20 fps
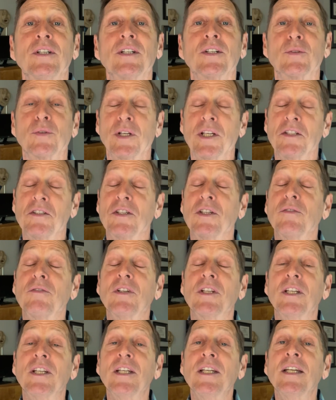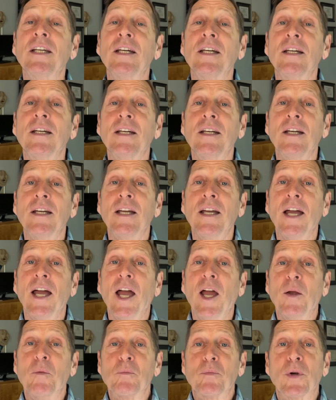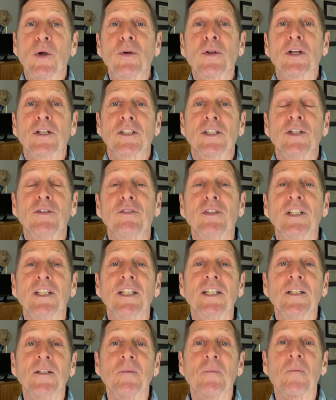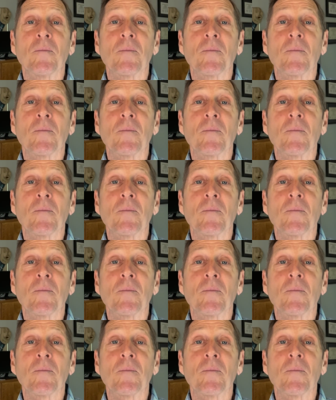Creativity and Productivity